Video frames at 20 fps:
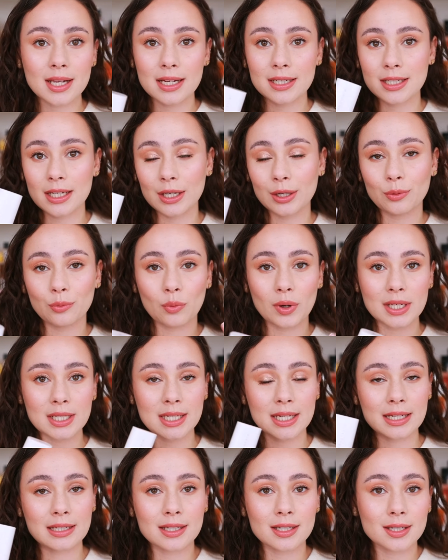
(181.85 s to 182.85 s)
I didn't
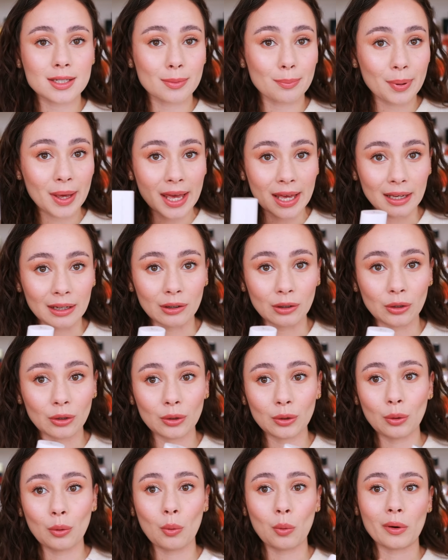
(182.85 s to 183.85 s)
want it to
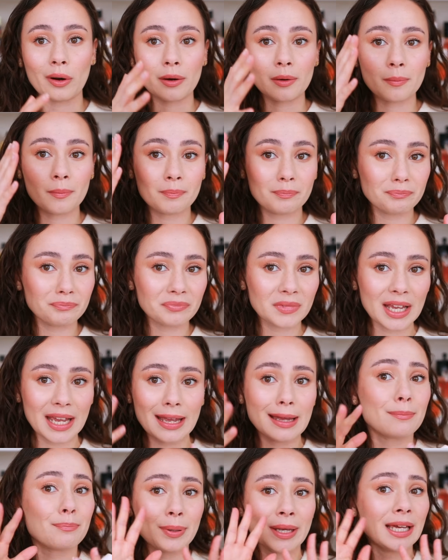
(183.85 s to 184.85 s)
pill or
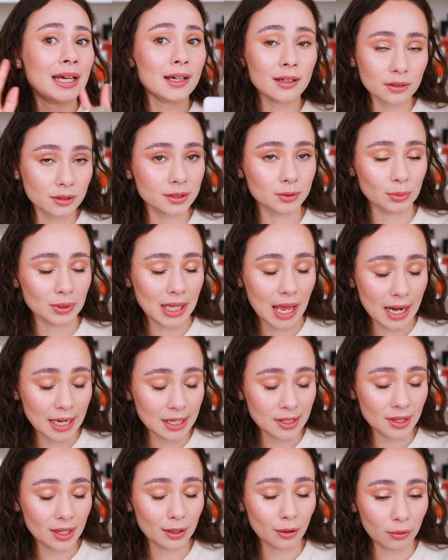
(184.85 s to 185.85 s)
it pills with
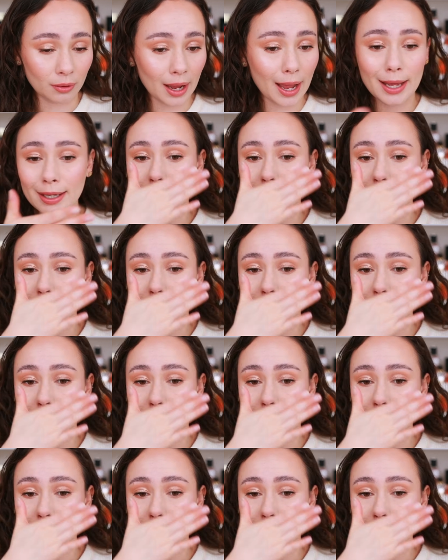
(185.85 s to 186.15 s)
anything, okay?